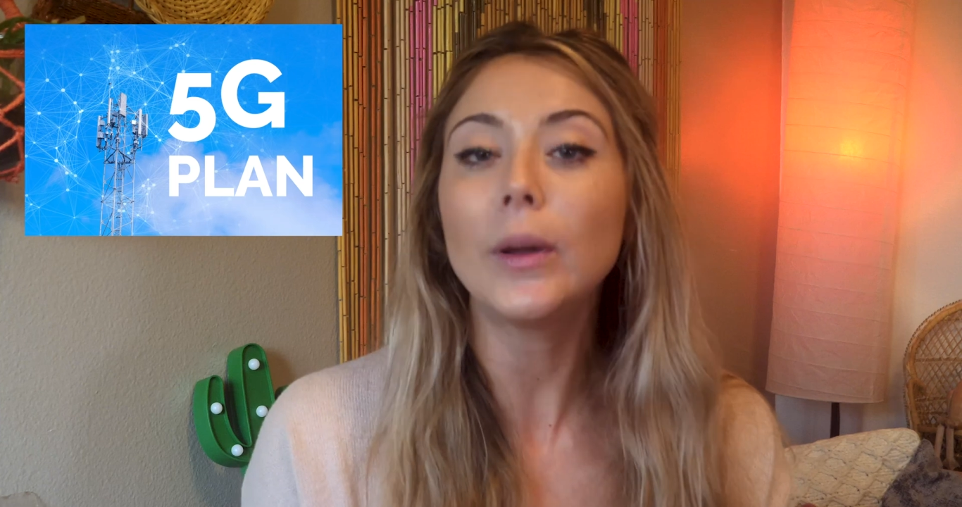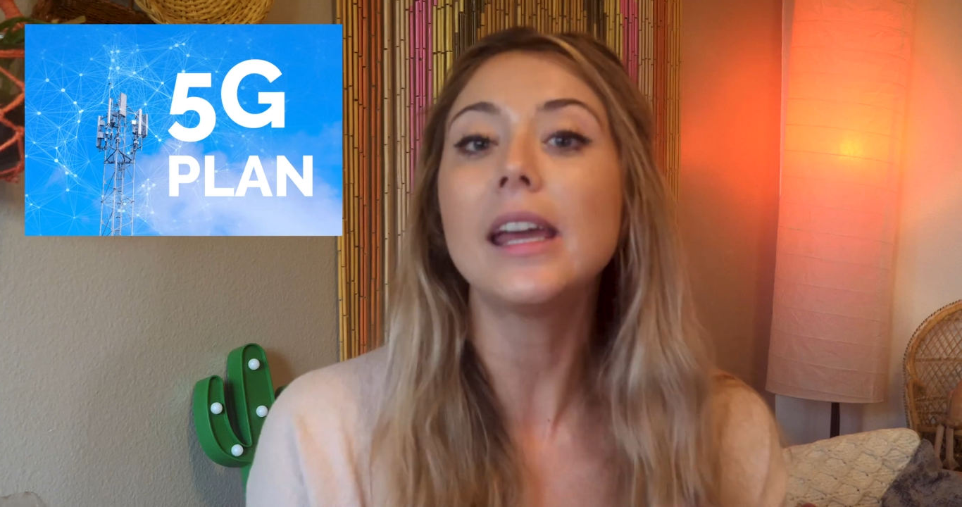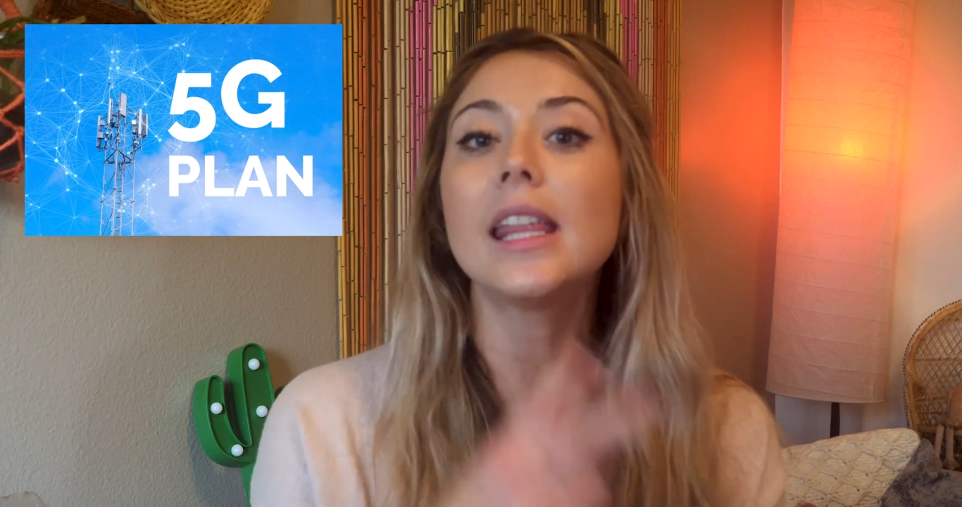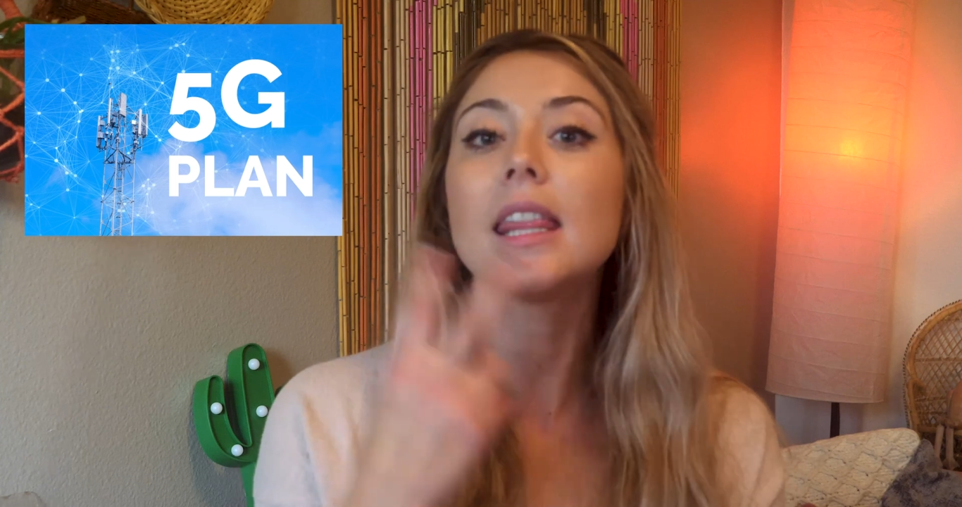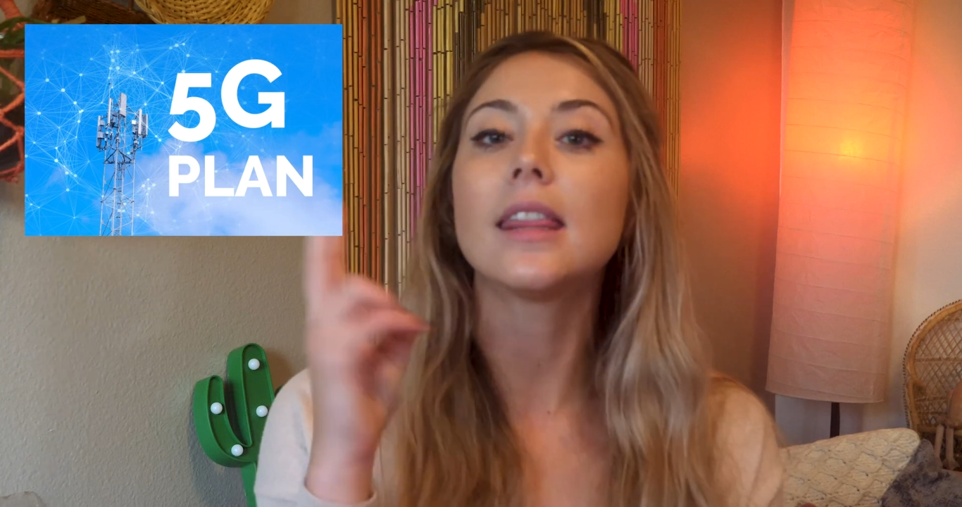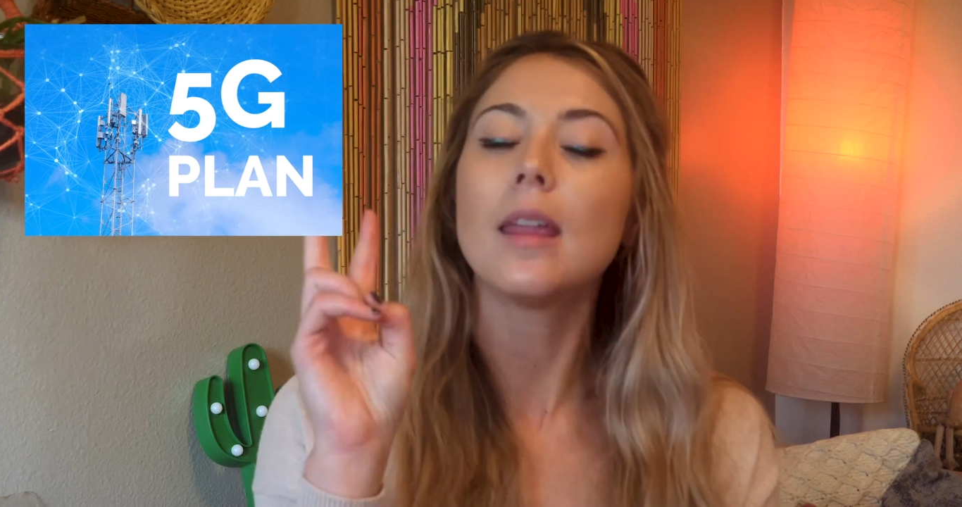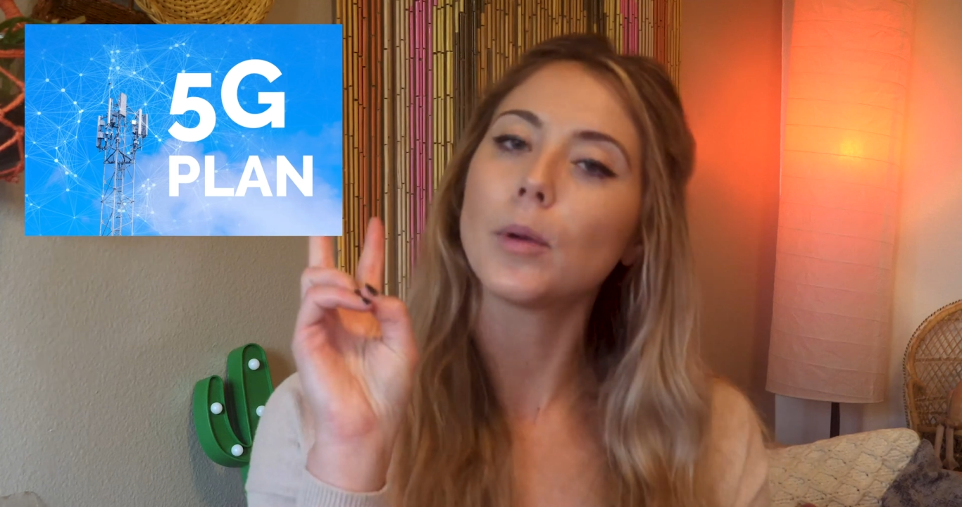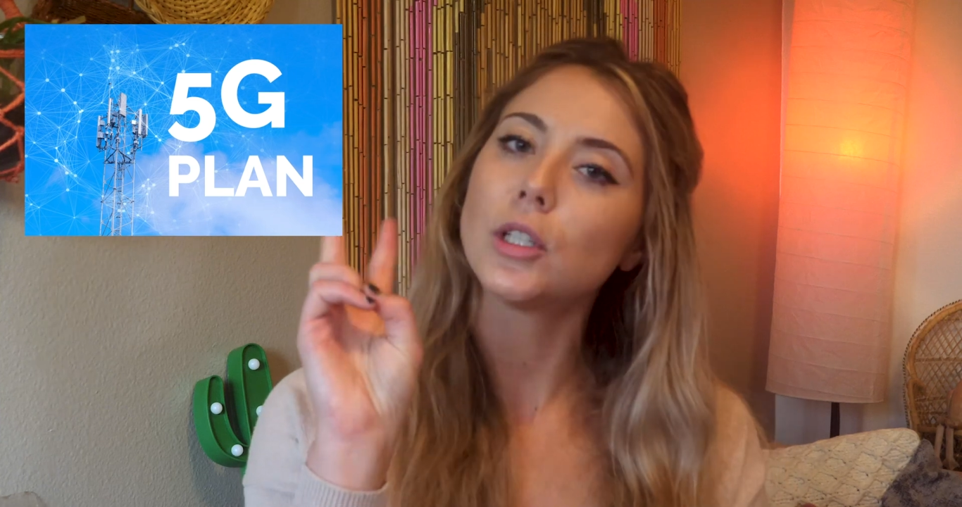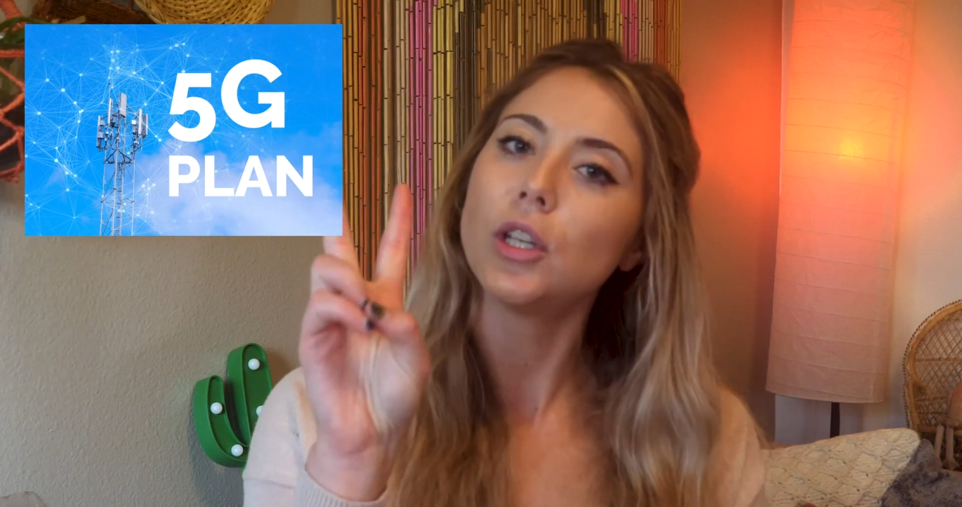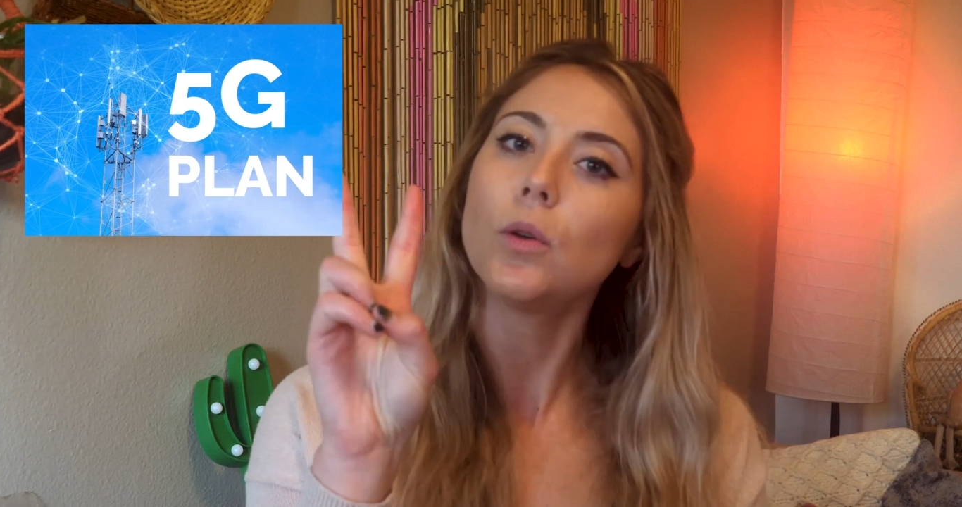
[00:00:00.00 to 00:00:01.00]
with,
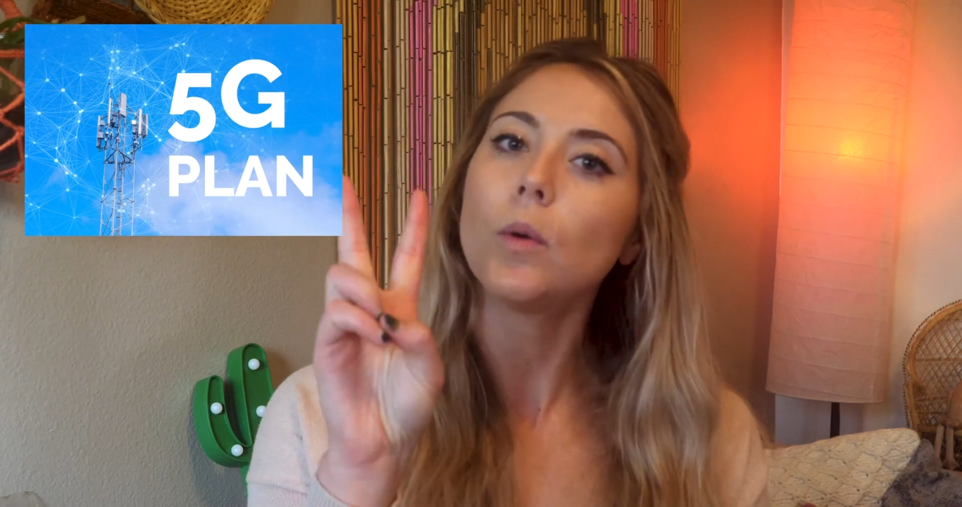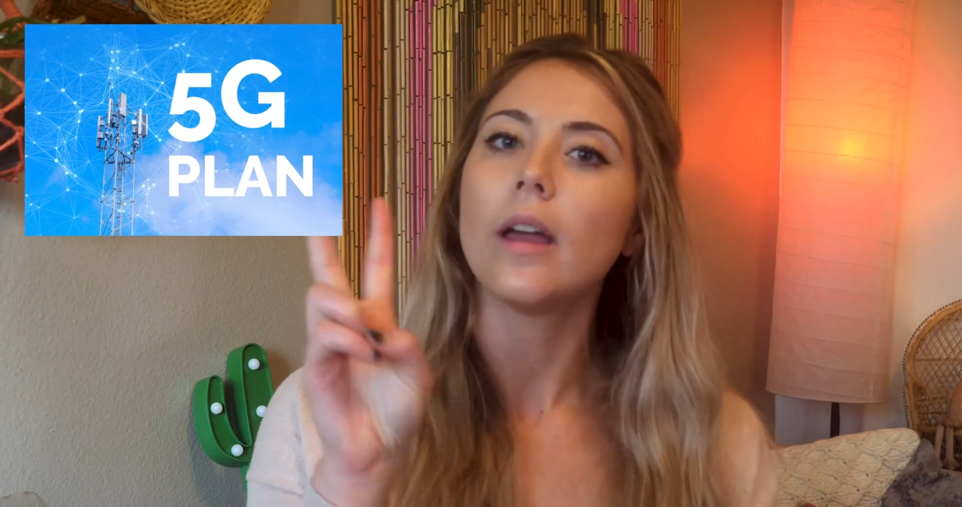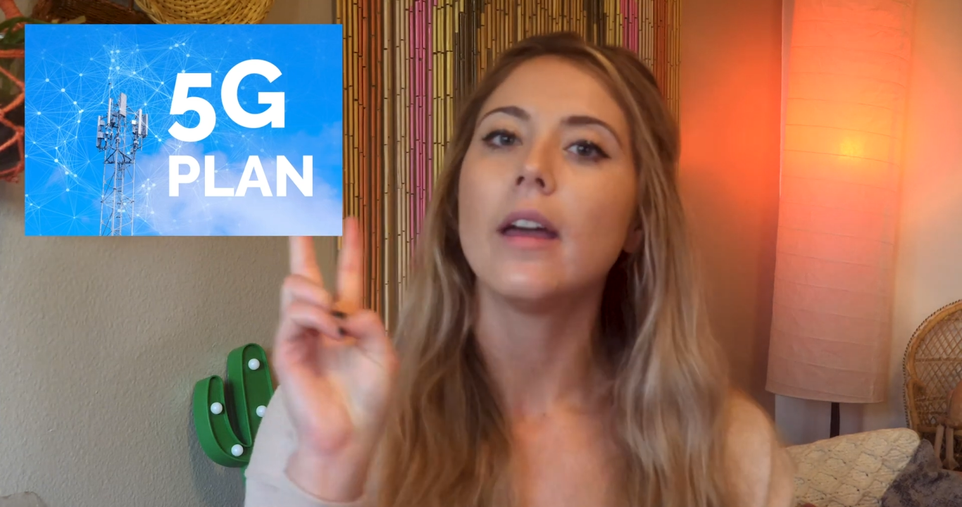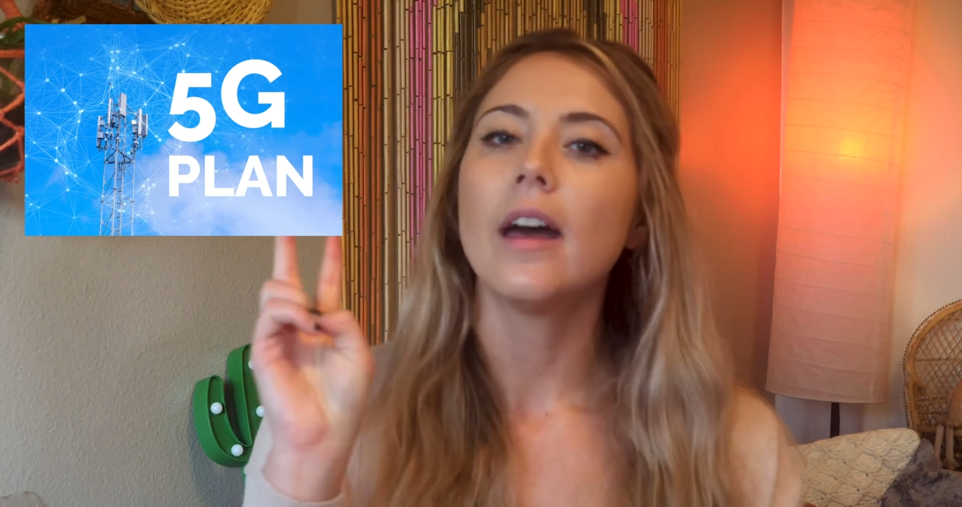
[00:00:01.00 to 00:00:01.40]
number two,